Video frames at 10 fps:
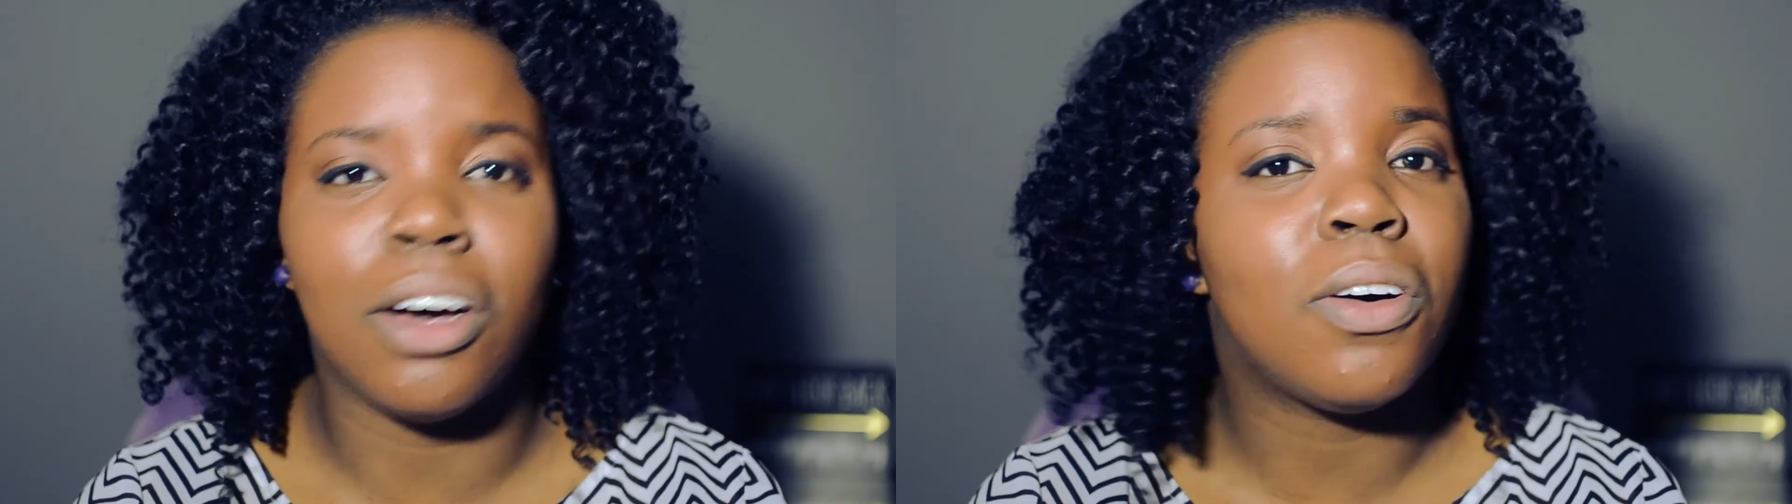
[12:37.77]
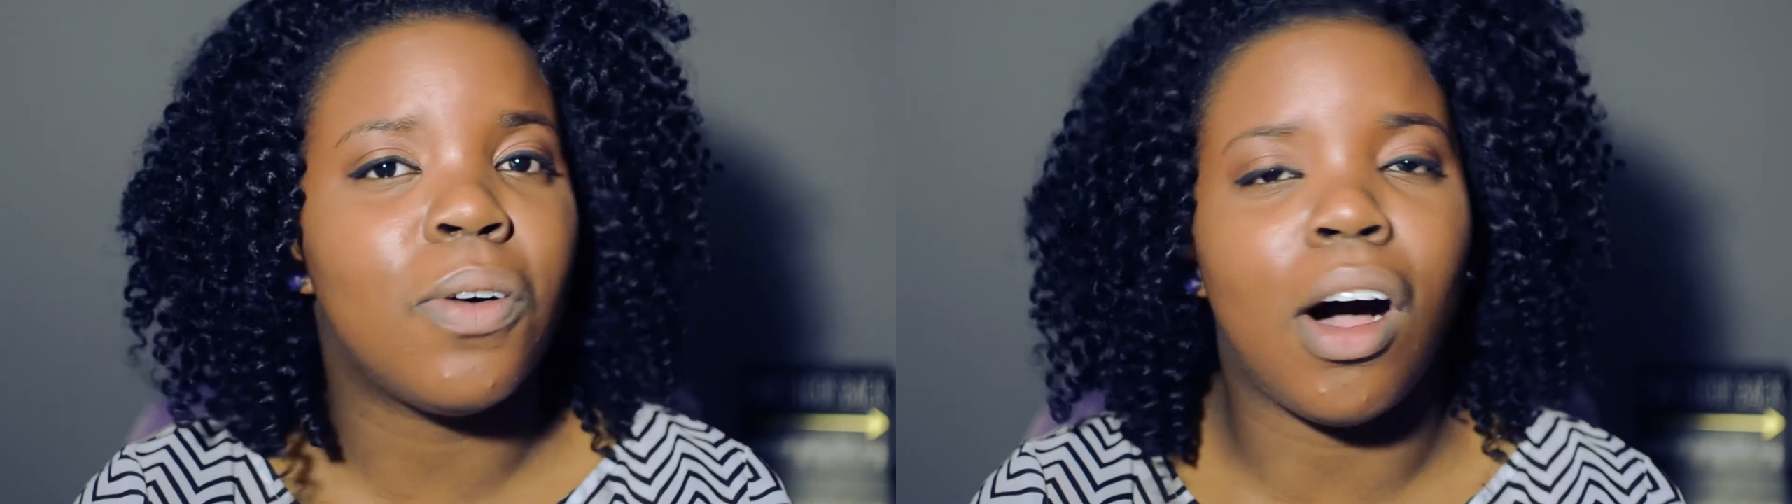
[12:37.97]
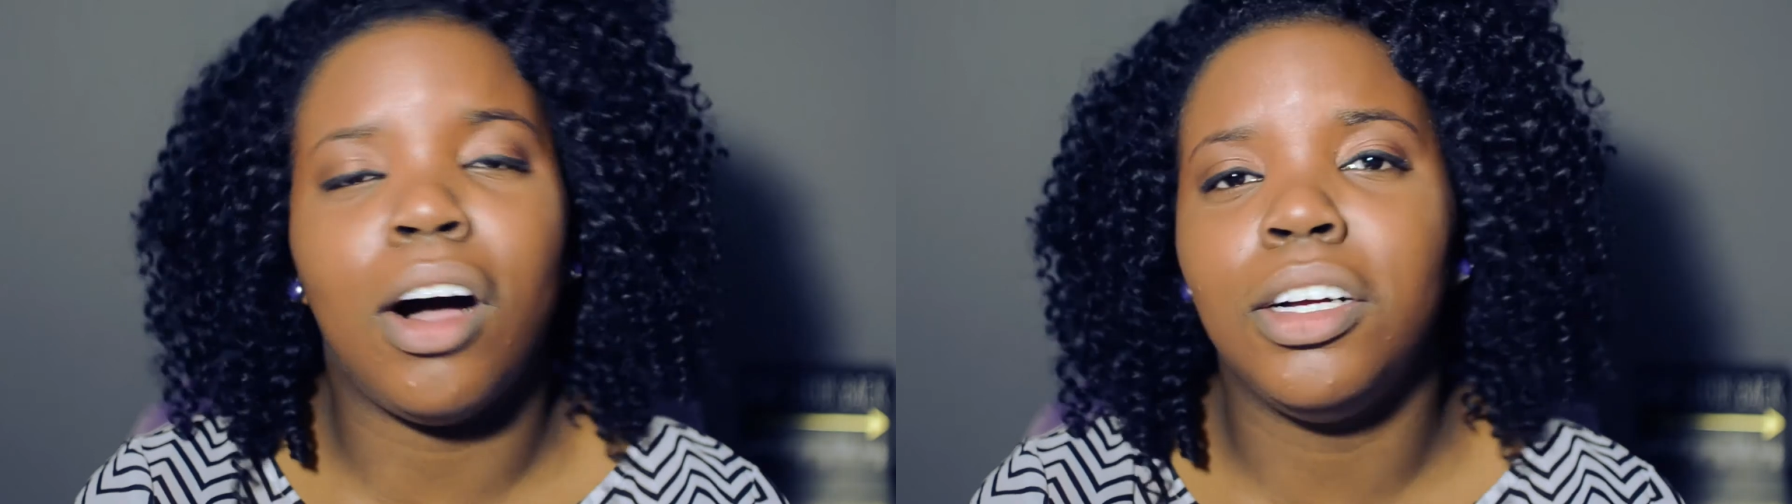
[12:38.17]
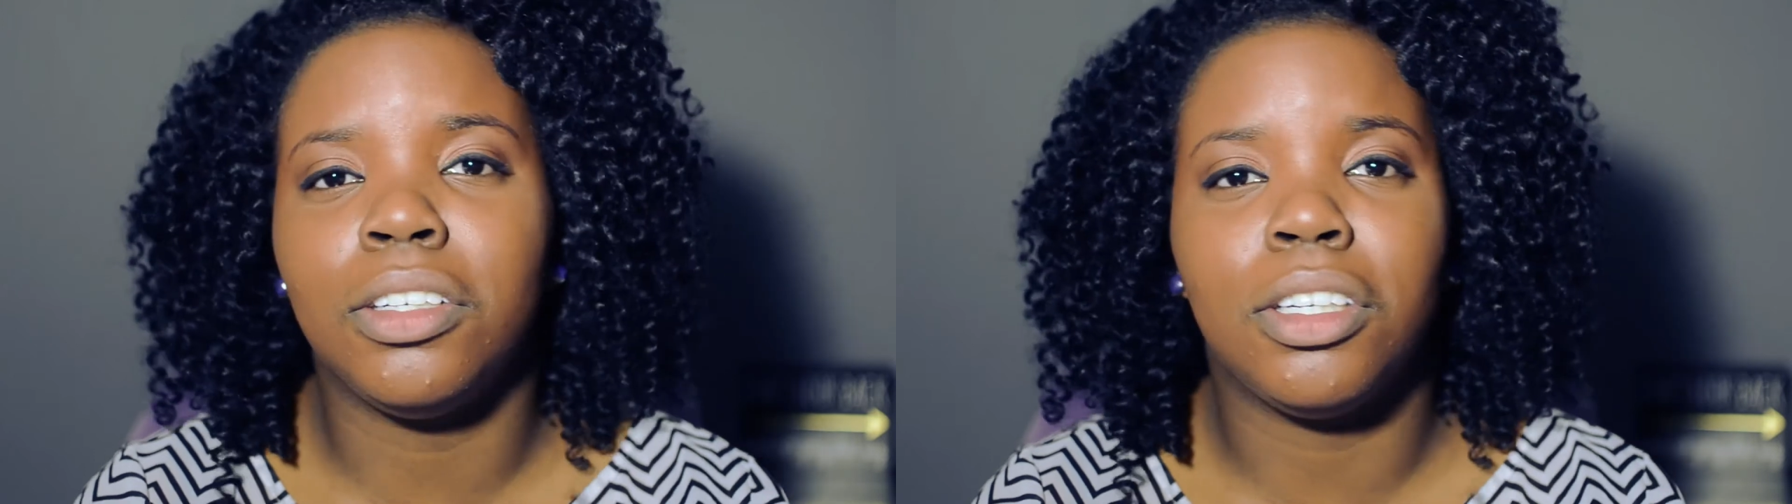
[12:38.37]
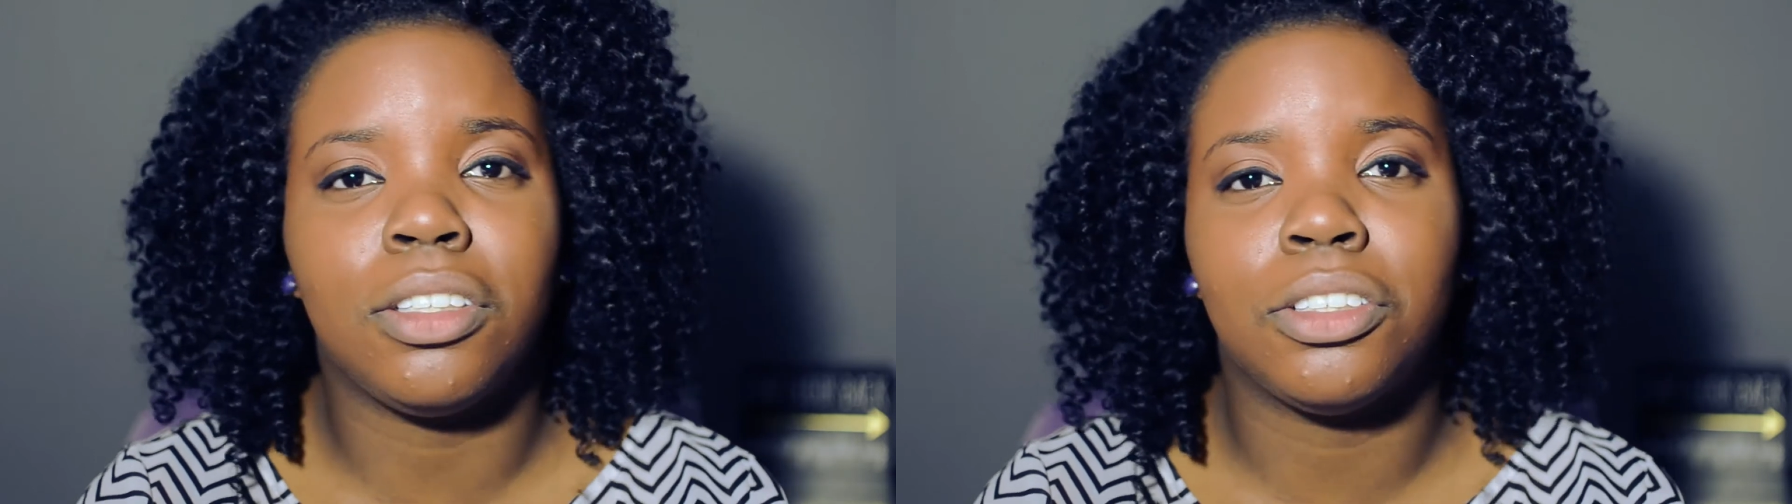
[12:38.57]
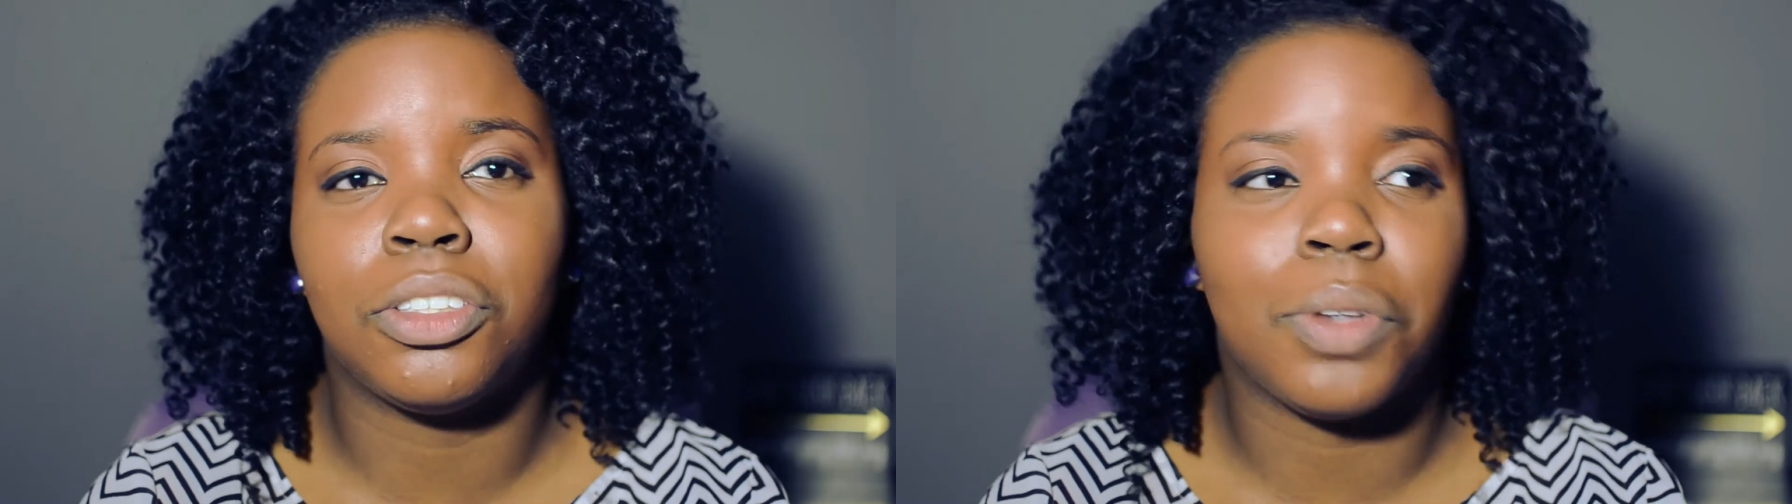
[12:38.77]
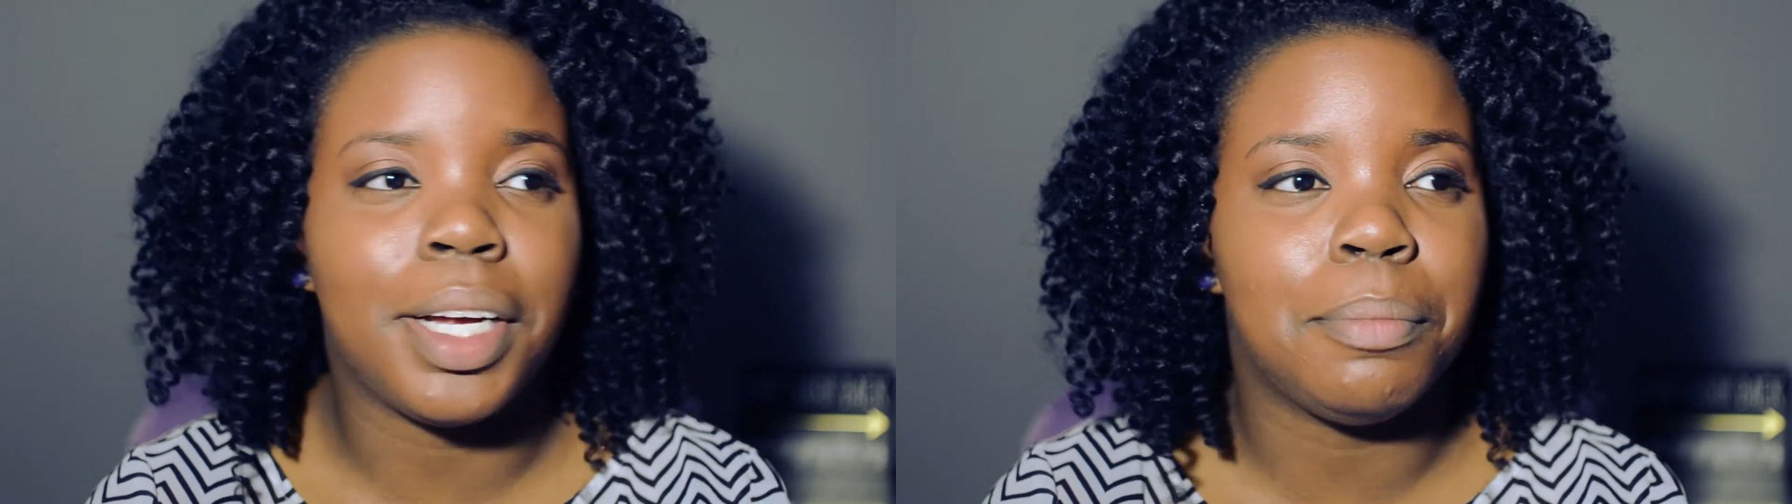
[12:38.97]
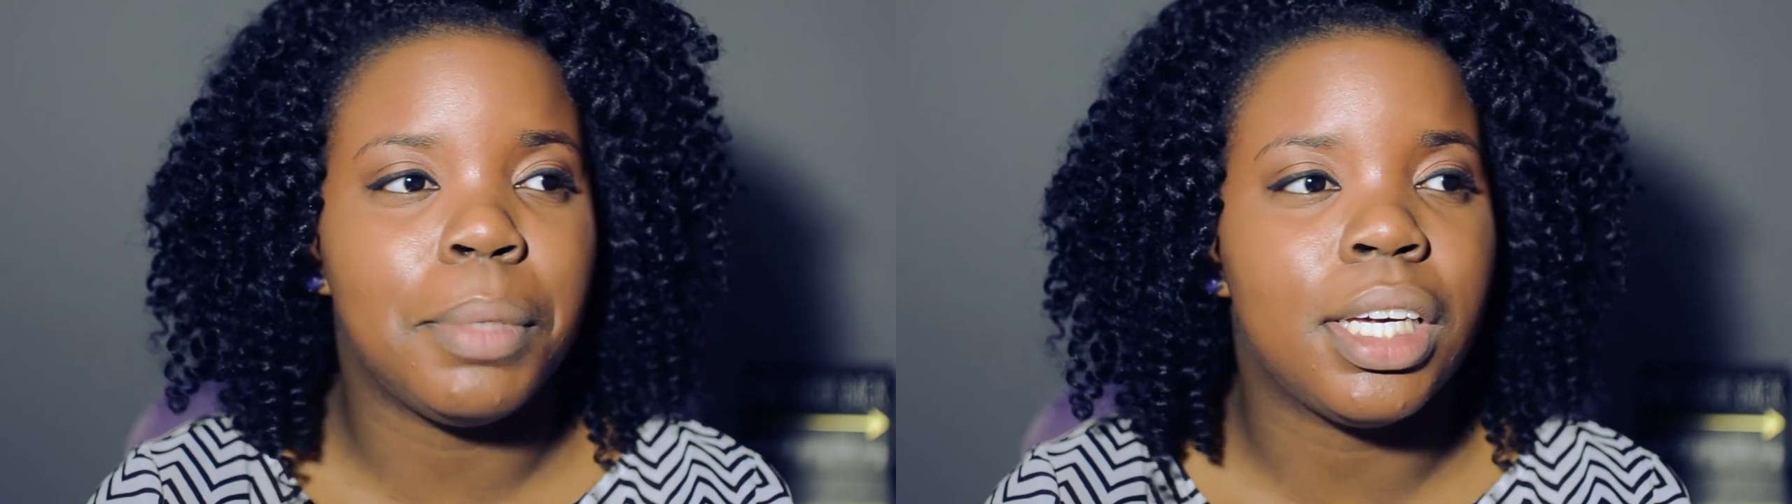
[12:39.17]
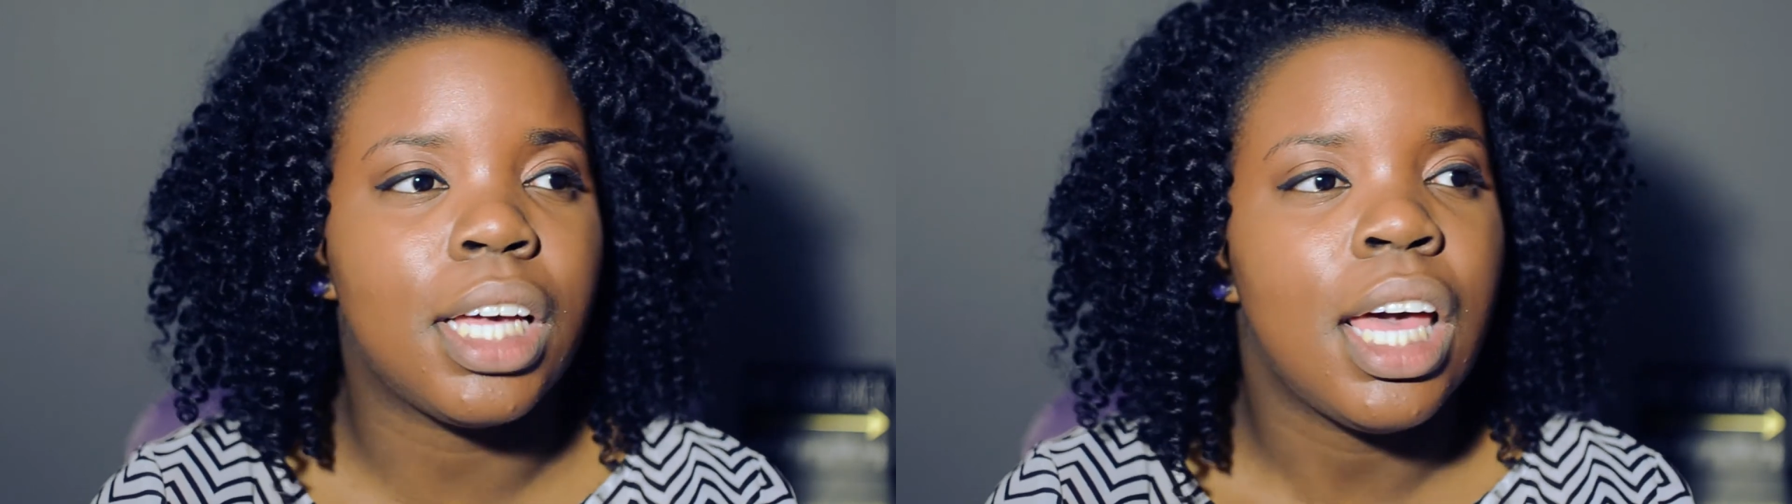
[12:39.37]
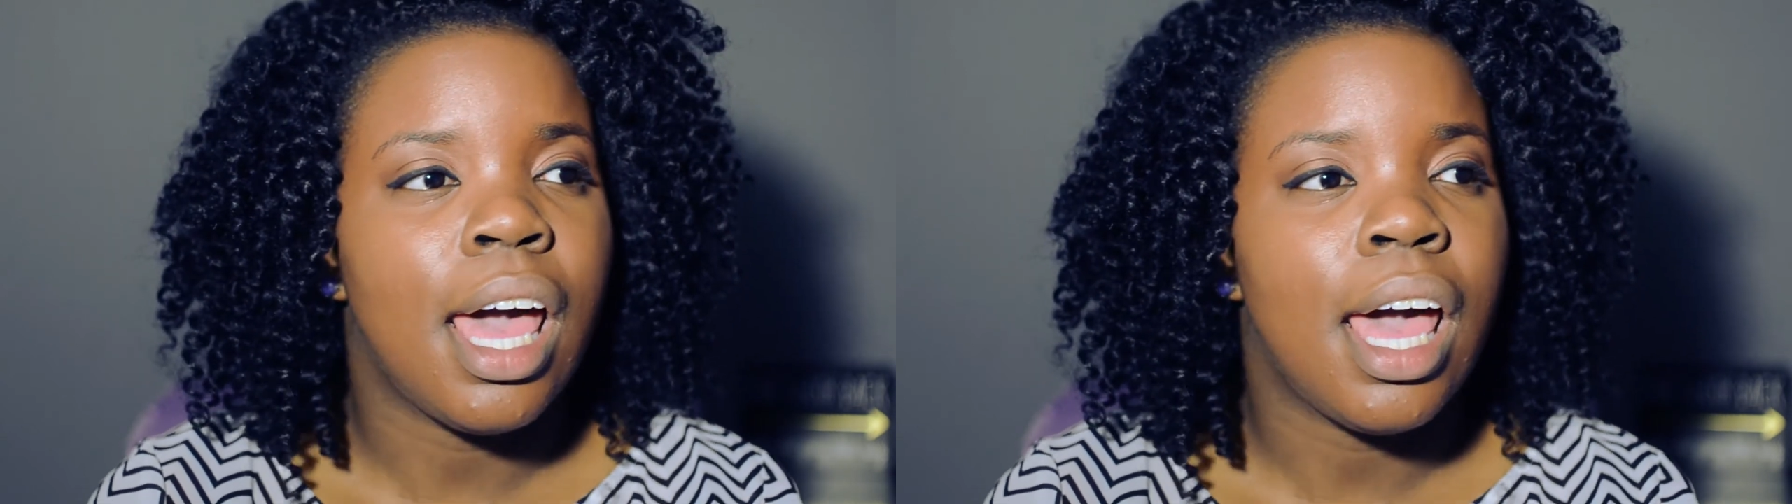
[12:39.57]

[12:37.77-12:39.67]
oh, all your girls threaten me,